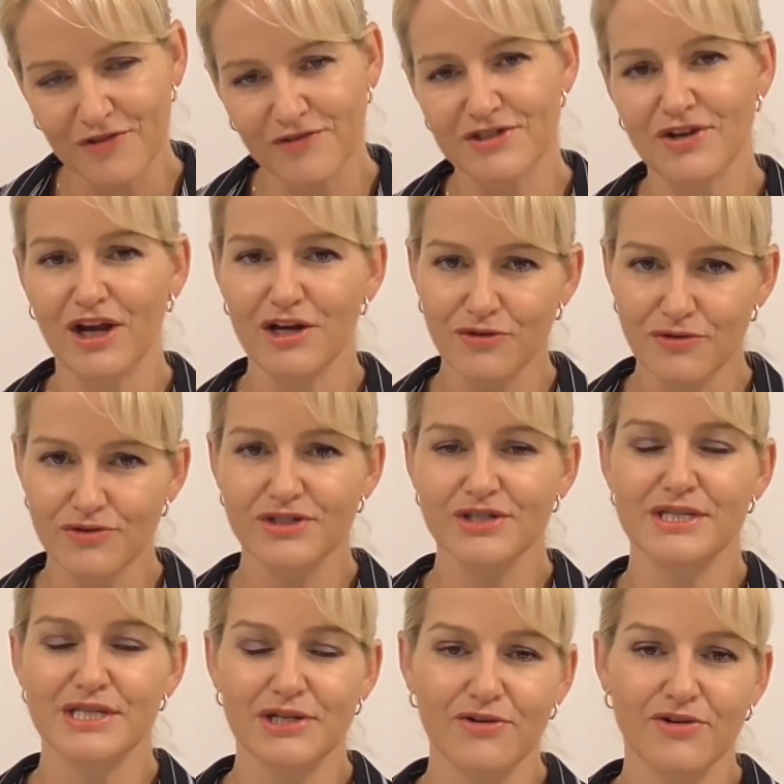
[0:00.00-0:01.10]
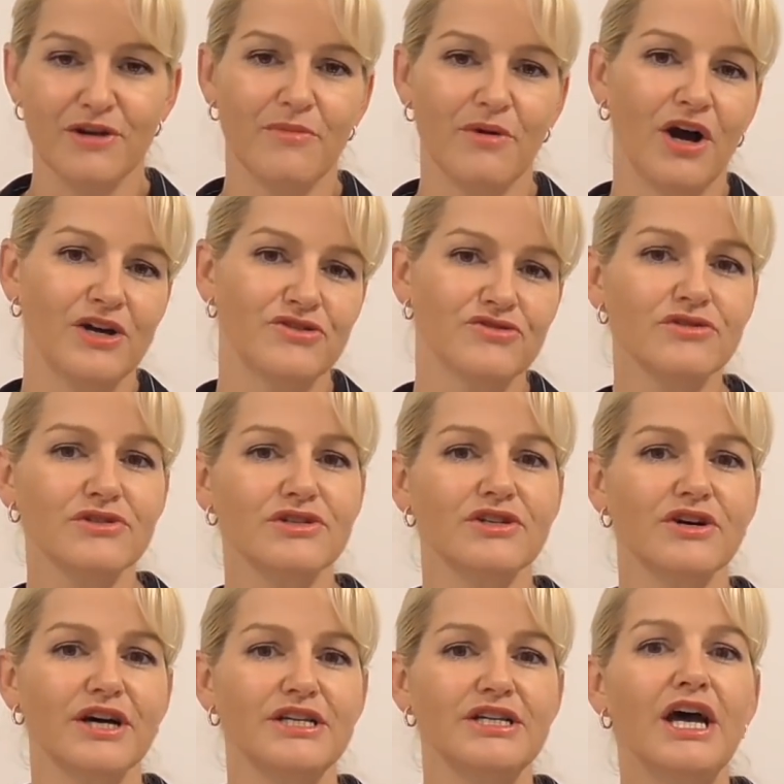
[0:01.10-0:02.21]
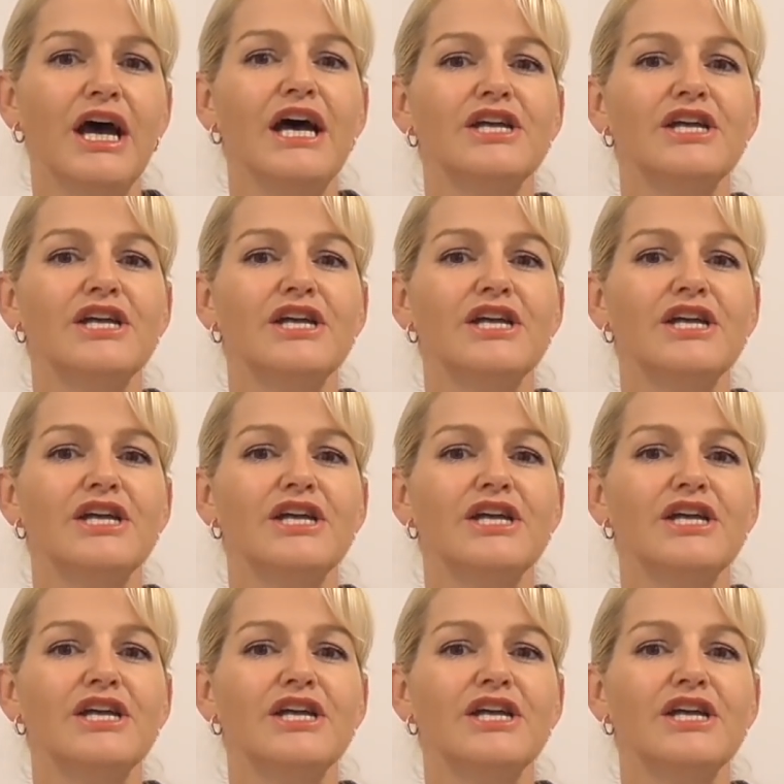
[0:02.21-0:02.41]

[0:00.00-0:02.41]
of a diluted sodium hydroxide